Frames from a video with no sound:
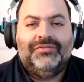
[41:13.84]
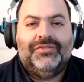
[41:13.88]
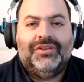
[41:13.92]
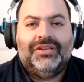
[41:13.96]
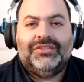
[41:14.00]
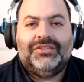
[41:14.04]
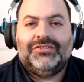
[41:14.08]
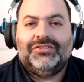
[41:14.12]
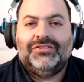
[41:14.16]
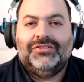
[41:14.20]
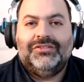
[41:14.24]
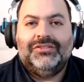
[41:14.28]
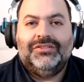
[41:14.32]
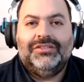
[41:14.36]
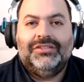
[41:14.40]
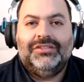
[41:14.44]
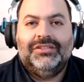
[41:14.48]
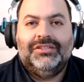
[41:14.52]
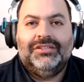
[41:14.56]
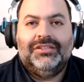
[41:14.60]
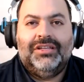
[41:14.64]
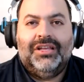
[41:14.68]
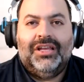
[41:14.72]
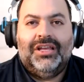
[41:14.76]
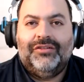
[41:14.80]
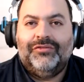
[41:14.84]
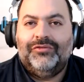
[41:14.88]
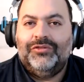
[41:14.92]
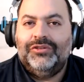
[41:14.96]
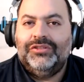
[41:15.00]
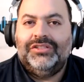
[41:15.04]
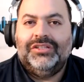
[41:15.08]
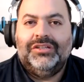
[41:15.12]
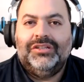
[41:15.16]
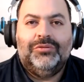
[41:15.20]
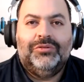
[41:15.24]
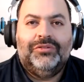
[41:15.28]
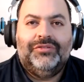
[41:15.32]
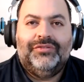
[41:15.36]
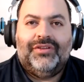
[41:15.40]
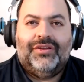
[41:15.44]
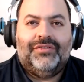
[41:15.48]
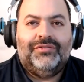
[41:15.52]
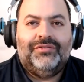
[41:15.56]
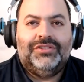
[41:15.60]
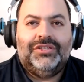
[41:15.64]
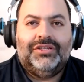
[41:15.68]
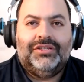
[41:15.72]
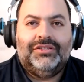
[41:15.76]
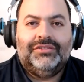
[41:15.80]
investor in every deal we've
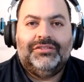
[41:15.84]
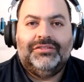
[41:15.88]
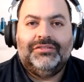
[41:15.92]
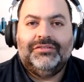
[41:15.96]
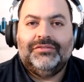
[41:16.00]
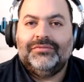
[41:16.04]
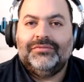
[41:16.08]
ever done.